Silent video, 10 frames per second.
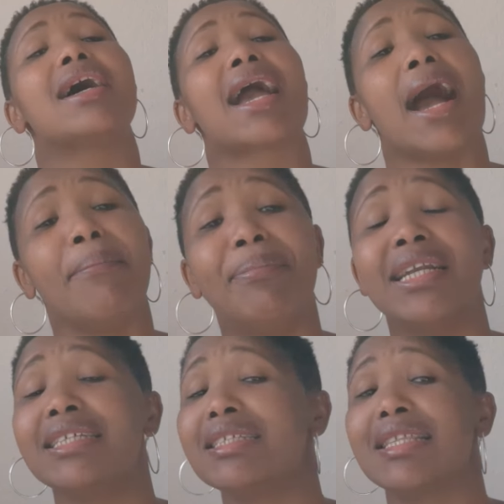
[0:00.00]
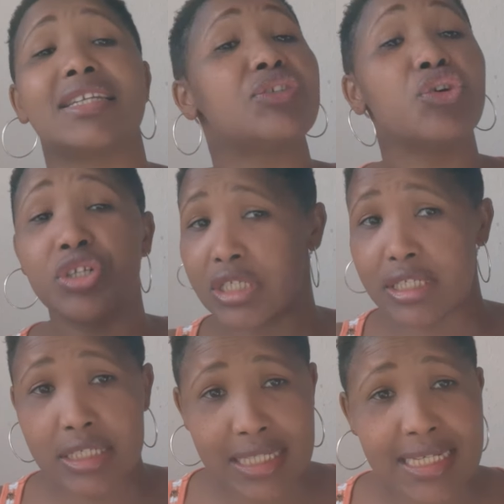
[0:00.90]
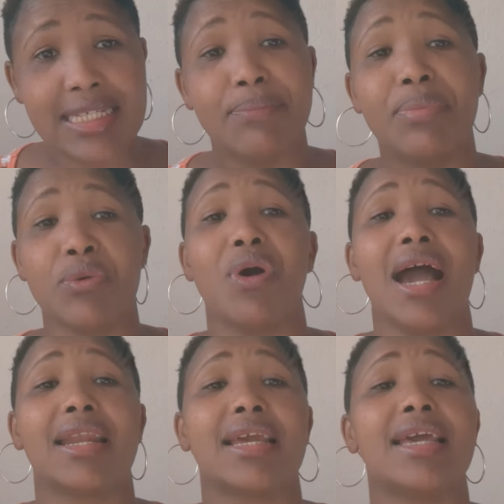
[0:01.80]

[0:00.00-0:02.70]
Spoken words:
companies that don't need B1.